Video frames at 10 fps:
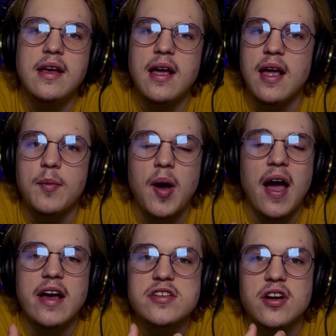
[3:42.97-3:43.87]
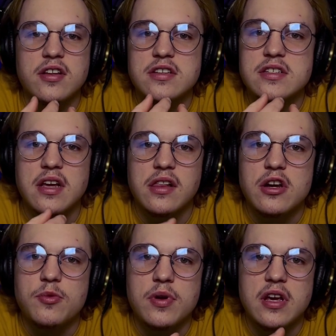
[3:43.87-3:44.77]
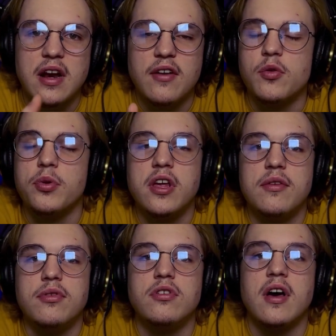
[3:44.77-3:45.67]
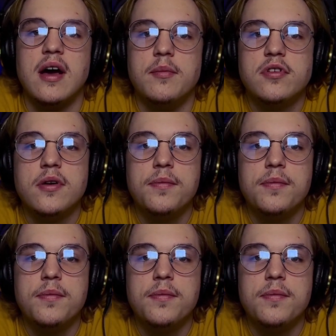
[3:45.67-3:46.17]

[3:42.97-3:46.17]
And my eyes start to sting a little bit and I have to blink a few times.